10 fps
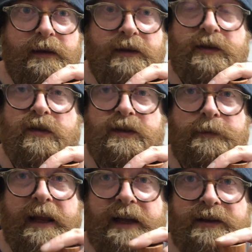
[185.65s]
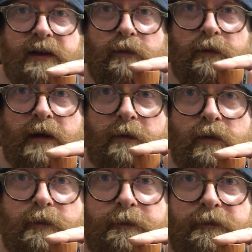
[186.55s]
it's got some legs, I
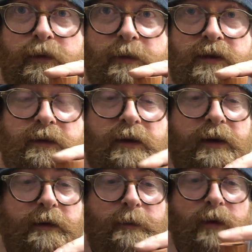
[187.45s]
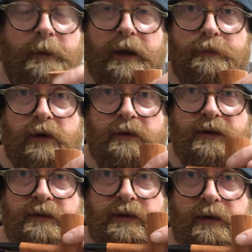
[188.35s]
will from the diagram I'll make a
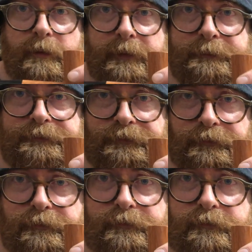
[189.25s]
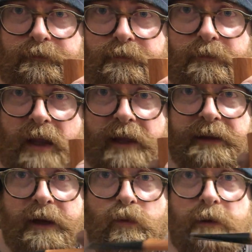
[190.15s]
prototype, and
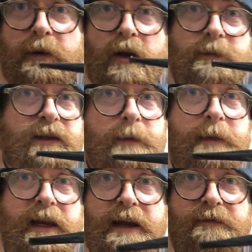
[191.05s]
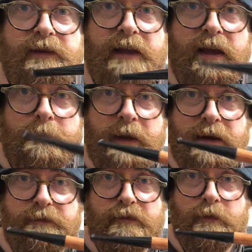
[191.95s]
then all the pipes that are made after that are
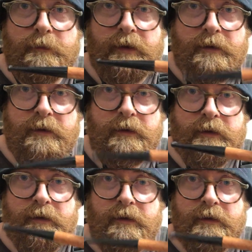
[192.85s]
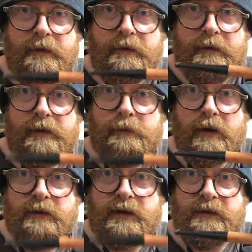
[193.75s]
made from the
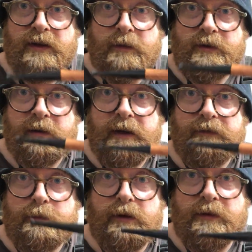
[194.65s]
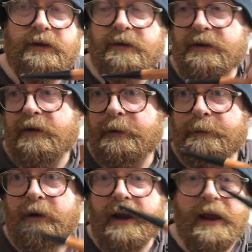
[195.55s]
prototype, so I can have the prototype in
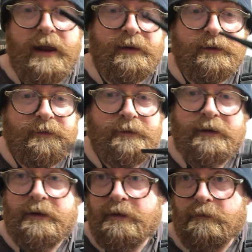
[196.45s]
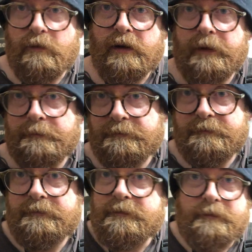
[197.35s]
my hand while I'm
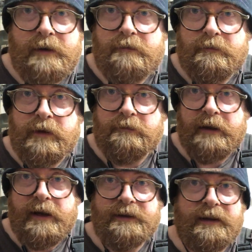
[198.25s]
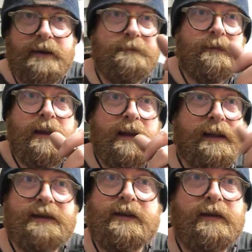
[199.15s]
recreating it, and
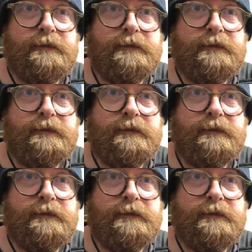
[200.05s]
that